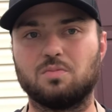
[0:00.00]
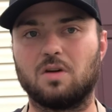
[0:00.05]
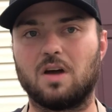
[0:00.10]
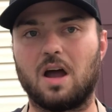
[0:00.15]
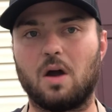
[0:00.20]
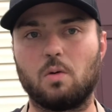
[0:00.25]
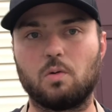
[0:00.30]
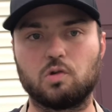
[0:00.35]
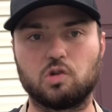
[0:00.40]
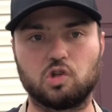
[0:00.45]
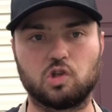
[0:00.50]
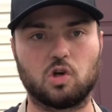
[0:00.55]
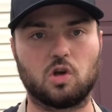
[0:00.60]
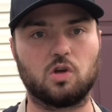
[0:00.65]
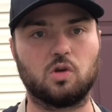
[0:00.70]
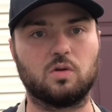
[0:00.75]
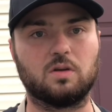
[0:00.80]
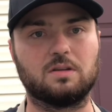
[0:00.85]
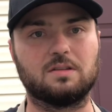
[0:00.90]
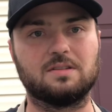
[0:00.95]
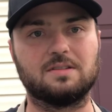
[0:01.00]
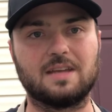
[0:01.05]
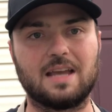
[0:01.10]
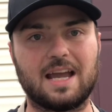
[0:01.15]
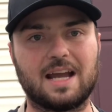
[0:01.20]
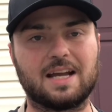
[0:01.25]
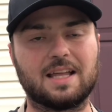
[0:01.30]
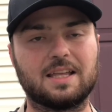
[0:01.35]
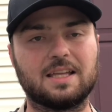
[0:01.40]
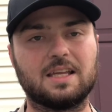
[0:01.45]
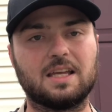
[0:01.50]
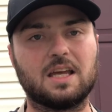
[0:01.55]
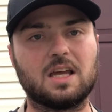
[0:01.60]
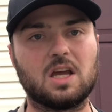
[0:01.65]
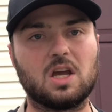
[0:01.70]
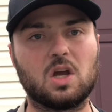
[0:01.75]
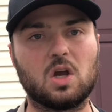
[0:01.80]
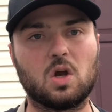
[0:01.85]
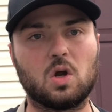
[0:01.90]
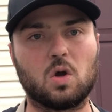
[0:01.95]
but I will show you exactly
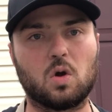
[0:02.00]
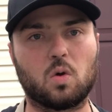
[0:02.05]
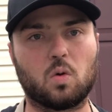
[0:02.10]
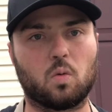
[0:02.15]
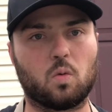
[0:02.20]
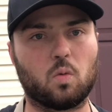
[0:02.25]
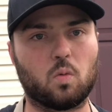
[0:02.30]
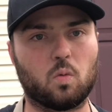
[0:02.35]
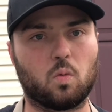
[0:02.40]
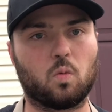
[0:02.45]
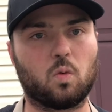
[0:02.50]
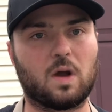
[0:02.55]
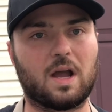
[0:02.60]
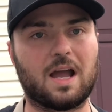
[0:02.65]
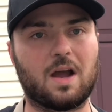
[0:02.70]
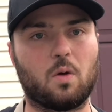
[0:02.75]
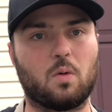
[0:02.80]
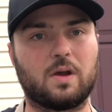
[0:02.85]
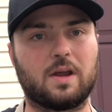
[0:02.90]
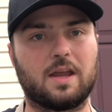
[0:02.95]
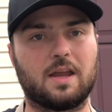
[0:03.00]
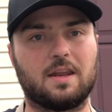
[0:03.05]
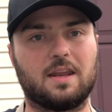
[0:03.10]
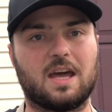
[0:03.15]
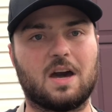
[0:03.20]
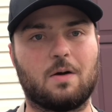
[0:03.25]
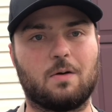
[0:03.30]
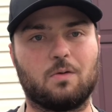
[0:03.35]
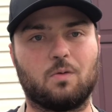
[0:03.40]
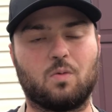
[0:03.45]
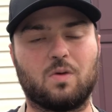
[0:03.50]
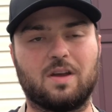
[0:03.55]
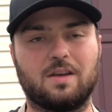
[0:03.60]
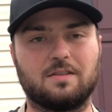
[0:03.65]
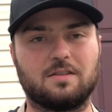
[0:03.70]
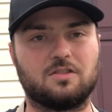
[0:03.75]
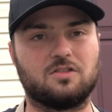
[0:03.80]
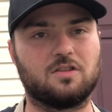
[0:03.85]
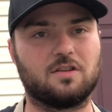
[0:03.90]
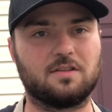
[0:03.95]
how we get down with wings
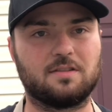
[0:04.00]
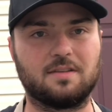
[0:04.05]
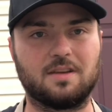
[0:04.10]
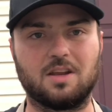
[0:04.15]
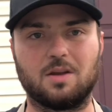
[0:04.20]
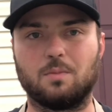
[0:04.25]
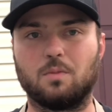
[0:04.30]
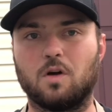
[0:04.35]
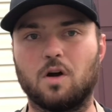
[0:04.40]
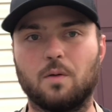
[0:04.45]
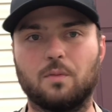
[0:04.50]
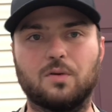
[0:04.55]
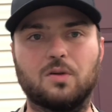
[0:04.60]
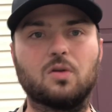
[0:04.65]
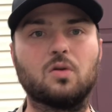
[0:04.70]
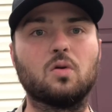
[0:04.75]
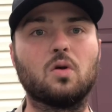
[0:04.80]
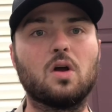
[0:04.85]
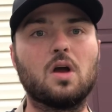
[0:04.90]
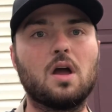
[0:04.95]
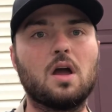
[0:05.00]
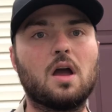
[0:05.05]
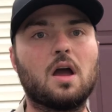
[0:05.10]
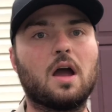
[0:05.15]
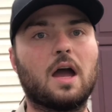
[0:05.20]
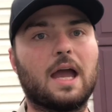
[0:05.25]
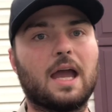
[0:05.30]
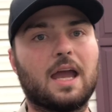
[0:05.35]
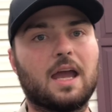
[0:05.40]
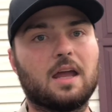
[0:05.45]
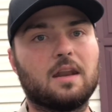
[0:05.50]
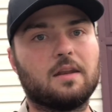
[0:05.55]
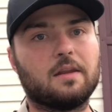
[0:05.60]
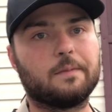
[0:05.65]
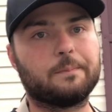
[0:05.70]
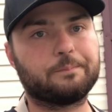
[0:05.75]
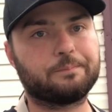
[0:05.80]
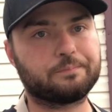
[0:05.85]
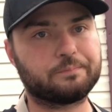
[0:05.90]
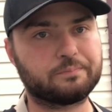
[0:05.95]
at Just Skin It Barbecue. And
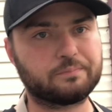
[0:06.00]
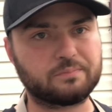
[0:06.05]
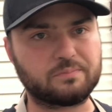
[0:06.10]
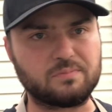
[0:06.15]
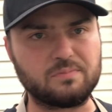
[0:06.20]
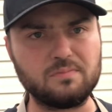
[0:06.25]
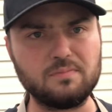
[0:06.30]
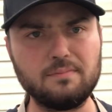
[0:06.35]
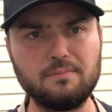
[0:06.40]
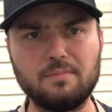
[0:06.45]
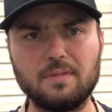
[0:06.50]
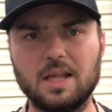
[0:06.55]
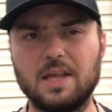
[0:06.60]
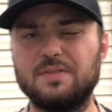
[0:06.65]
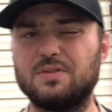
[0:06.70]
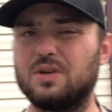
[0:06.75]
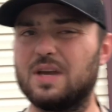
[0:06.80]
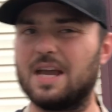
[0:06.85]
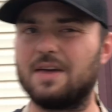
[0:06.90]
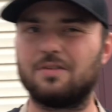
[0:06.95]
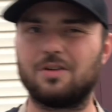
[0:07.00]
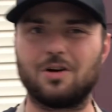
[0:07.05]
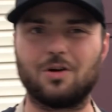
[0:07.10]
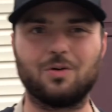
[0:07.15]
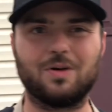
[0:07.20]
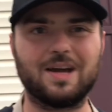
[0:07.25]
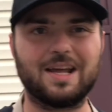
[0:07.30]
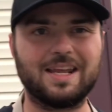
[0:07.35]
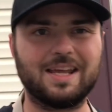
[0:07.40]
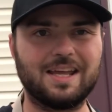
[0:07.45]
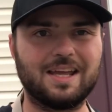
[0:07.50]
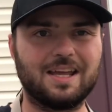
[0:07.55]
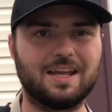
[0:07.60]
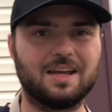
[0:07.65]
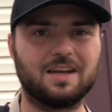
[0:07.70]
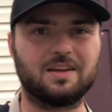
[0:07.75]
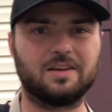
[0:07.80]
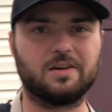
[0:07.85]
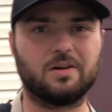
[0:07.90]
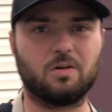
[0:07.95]
if you haven't already,
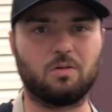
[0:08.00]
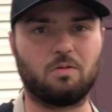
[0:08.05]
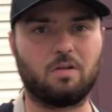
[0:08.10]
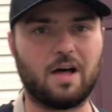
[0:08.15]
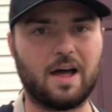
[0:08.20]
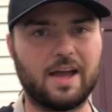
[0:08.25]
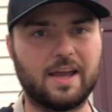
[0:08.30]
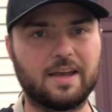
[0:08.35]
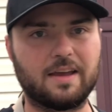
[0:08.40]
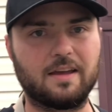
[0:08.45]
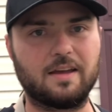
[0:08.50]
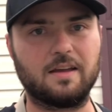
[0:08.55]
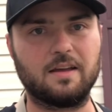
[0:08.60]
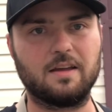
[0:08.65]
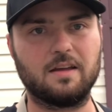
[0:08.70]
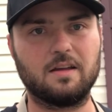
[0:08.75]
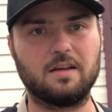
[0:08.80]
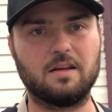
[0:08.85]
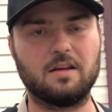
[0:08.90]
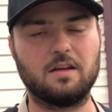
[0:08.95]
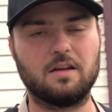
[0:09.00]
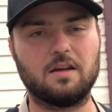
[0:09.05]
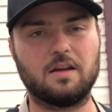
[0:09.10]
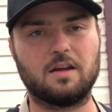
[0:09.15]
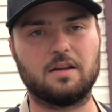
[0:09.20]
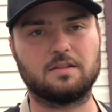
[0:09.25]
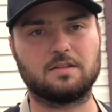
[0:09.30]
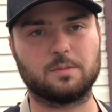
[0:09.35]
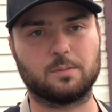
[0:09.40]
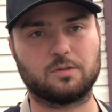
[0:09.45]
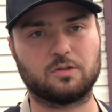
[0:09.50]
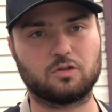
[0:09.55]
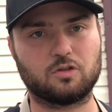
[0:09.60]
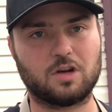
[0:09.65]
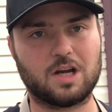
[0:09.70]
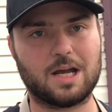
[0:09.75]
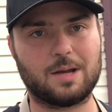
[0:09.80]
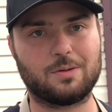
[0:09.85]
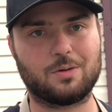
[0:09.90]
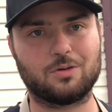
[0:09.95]
go like and
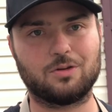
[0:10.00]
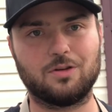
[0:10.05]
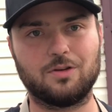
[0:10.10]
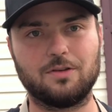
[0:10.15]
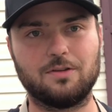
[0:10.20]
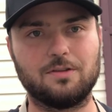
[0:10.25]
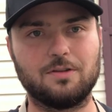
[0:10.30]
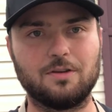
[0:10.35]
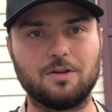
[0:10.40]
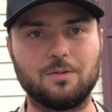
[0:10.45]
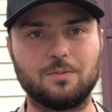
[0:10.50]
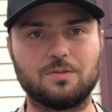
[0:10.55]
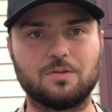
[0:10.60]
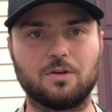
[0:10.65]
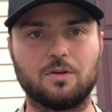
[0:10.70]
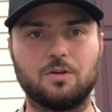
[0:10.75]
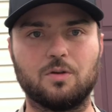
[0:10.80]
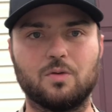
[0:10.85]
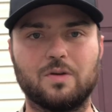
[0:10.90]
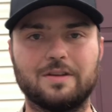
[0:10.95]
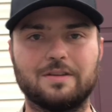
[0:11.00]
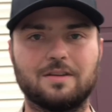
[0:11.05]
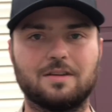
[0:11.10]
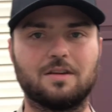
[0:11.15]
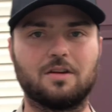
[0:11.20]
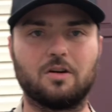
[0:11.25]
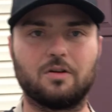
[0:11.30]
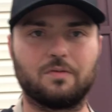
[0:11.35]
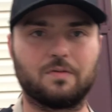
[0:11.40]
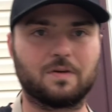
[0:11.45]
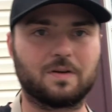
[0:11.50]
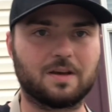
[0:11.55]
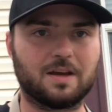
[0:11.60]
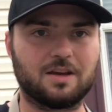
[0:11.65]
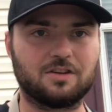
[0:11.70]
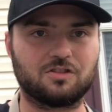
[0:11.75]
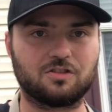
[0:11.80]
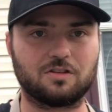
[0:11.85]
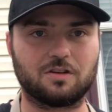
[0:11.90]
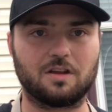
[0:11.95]
subscribe on YouTube, so you'll get the
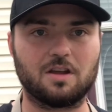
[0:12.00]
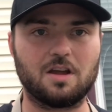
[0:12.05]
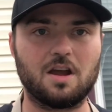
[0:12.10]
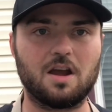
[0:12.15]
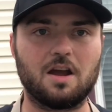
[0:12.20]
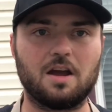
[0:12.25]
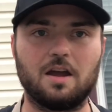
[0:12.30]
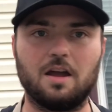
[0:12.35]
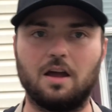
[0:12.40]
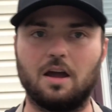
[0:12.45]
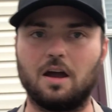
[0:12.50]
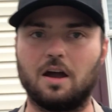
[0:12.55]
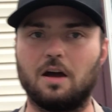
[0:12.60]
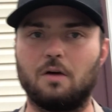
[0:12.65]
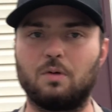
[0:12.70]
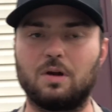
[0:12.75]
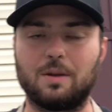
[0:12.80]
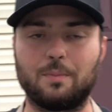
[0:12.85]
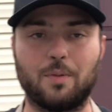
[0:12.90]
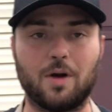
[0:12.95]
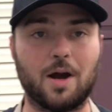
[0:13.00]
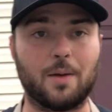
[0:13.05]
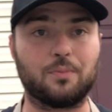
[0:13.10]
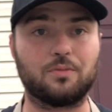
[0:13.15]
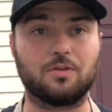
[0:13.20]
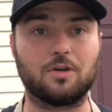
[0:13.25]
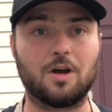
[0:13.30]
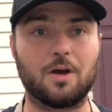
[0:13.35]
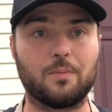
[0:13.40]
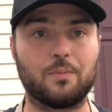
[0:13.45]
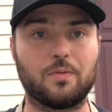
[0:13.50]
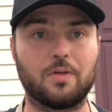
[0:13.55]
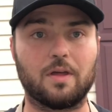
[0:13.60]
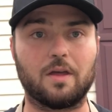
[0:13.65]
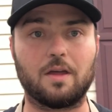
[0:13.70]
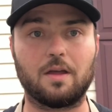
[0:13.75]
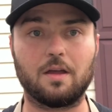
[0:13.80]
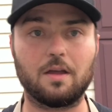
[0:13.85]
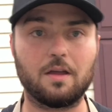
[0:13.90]
notification when it pops up that